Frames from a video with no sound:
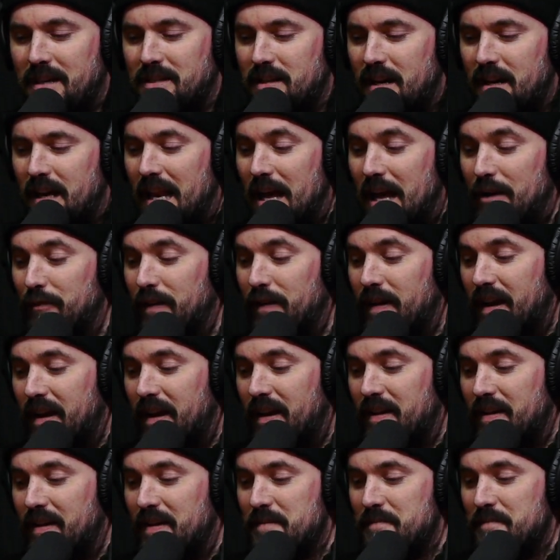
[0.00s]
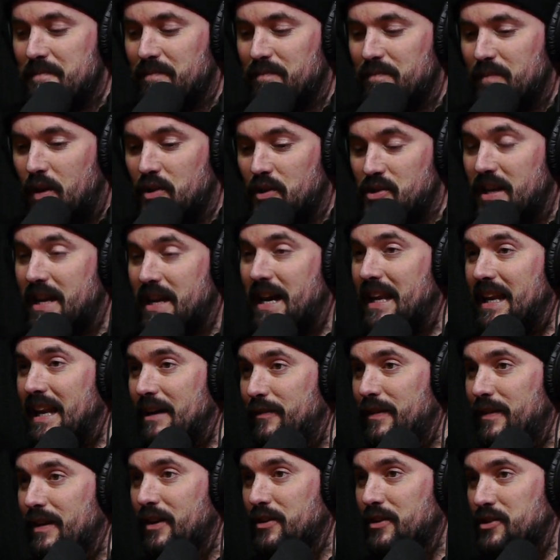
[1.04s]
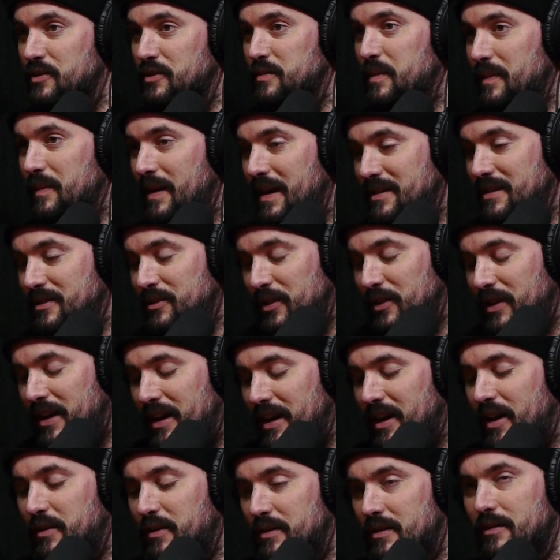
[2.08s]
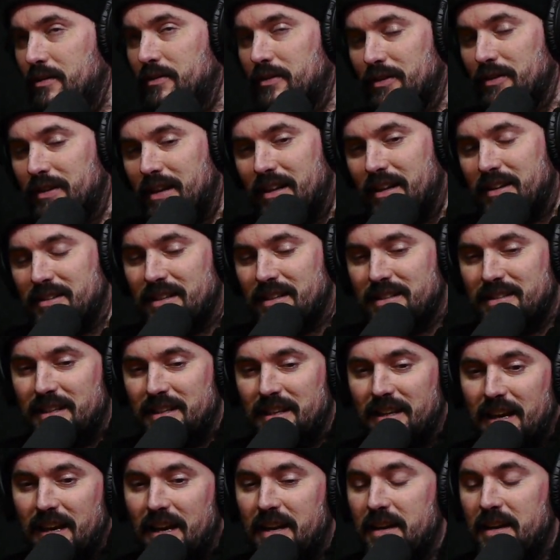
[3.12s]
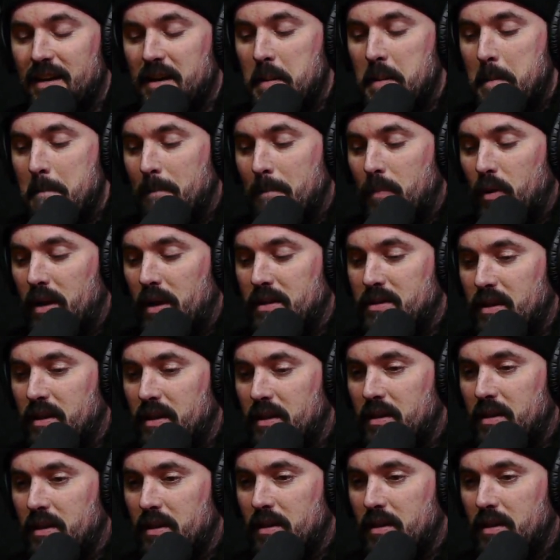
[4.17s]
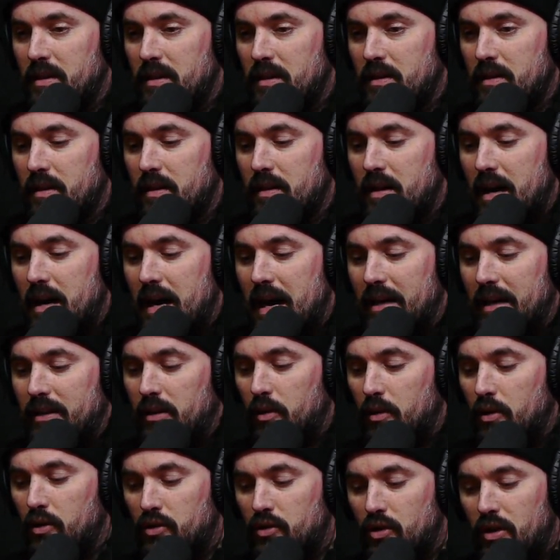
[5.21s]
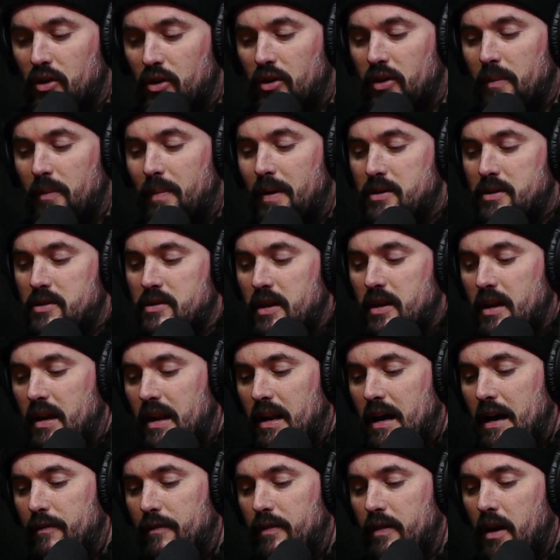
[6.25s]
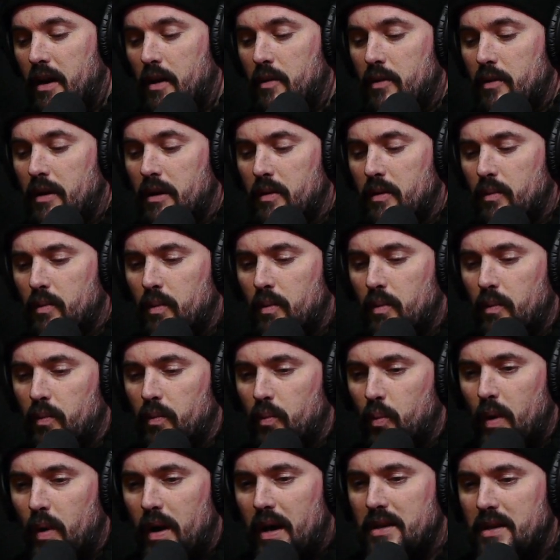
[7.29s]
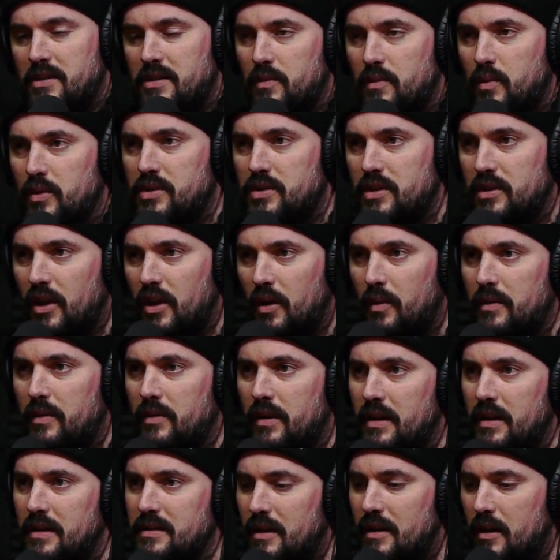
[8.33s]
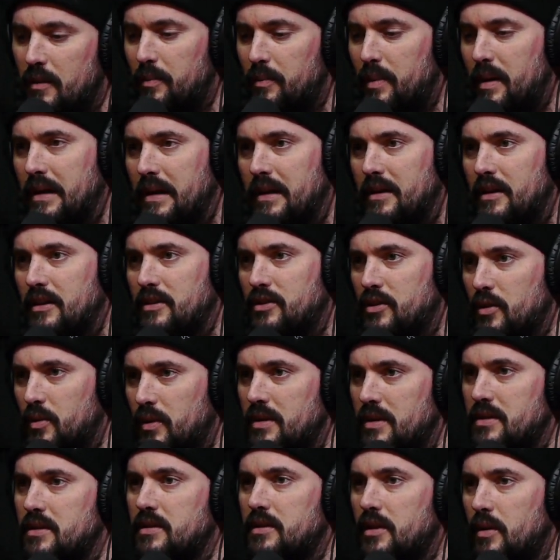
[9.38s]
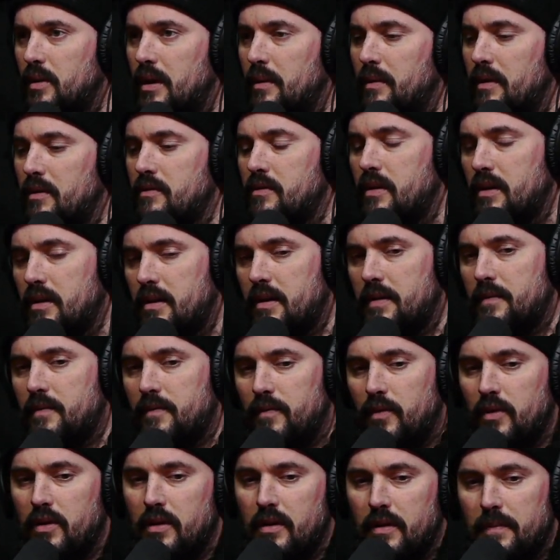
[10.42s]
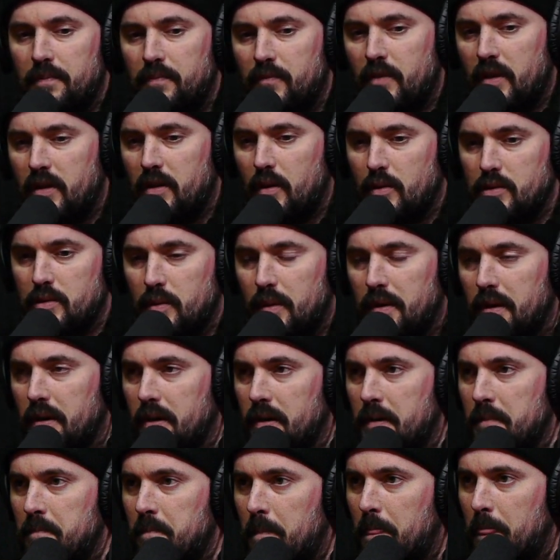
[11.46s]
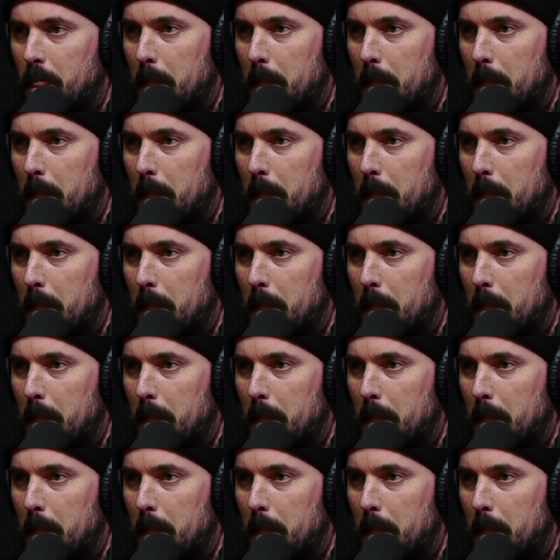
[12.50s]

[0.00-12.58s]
I laugh at it because I can laugh at it because you're my mate and all that. I go, oh, fucking hell, he's at it again. But it's like I don't look at the picture and laugh. I go, right, where is he? What's he doing? Like he's on a bike. He's doing this. He's doing that. I'm like, right, fucking like go to work.